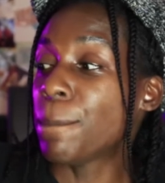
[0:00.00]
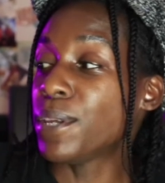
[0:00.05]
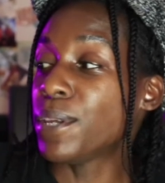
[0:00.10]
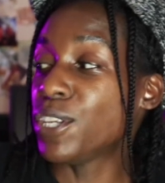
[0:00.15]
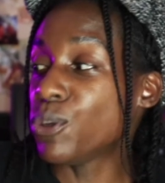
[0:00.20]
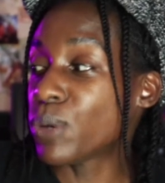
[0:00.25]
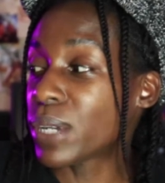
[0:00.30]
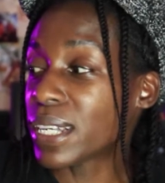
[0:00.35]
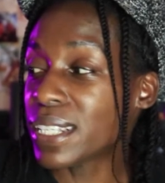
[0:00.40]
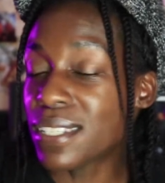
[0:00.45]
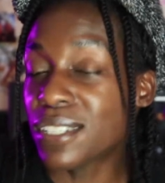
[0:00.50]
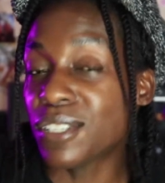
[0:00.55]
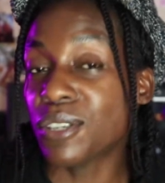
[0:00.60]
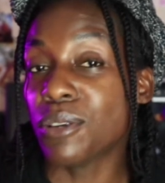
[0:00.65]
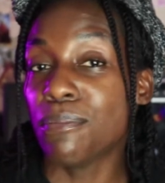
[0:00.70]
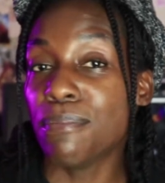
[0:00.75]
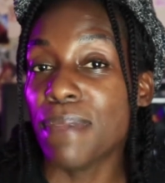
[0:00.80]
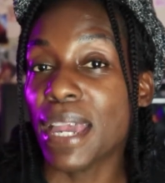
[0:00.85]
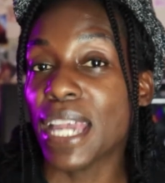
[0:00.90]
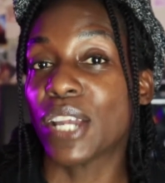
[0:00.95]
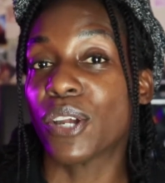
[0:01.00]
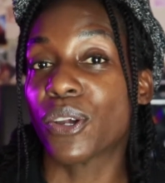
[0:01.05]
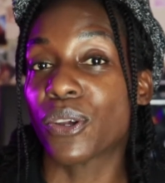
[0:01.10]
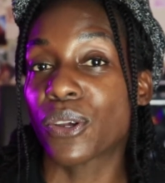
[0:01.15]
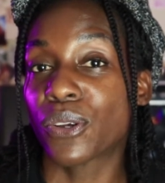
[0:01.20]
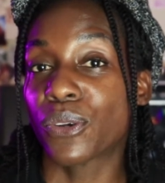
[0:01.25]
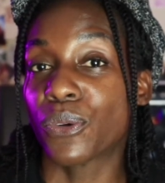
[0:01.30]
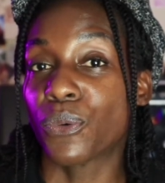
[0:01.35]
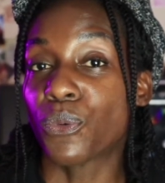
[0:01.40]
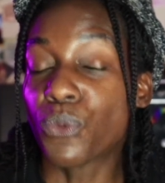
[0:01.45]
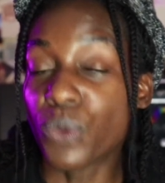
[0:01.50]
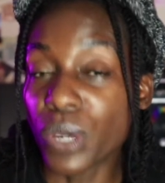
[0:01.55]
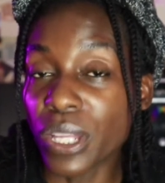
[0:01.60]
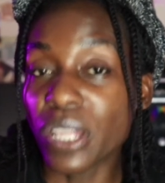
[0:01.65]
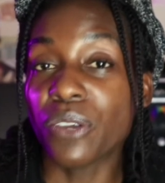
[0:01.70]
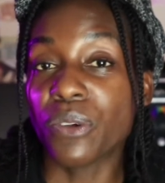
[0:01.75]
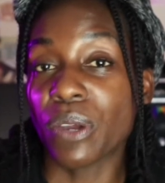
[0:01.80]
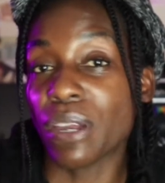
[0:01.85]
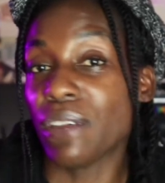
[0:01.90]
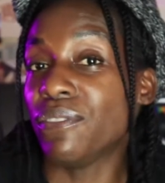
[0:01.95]
But you can still make
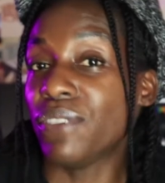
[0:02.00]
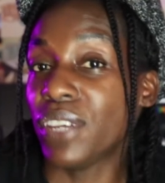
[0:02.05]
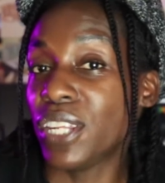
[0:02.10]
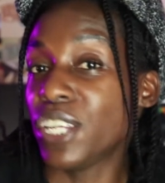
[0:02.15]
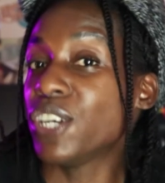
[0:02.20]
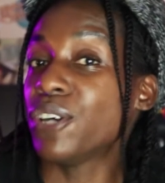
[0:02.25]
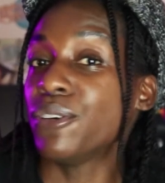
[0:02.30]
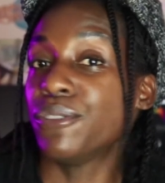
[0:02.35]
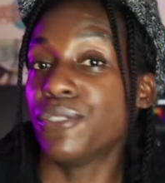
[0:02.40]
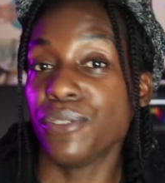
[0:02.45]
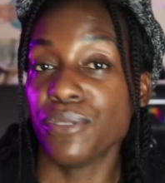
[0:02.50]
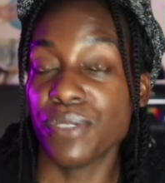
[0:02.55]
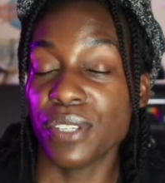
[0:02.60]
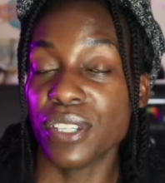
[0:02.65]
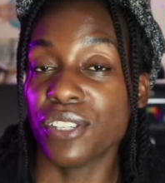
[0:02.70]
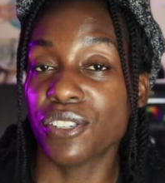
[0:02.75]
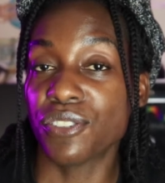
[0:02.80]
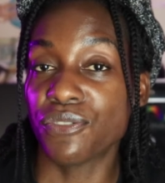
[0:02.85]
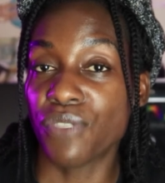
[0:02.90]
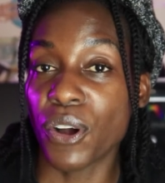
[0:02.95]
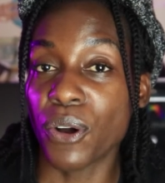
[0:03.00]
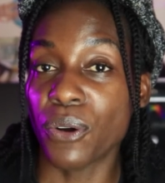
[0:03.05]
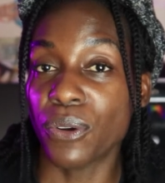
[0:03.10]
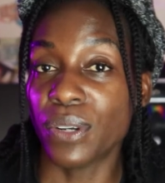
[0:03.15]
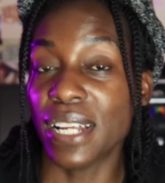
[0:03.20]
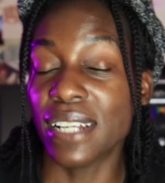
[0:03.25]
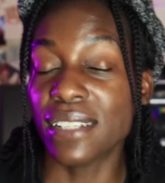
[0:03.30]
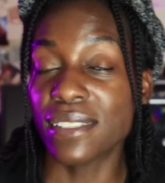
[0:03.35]
really great videos using this phone.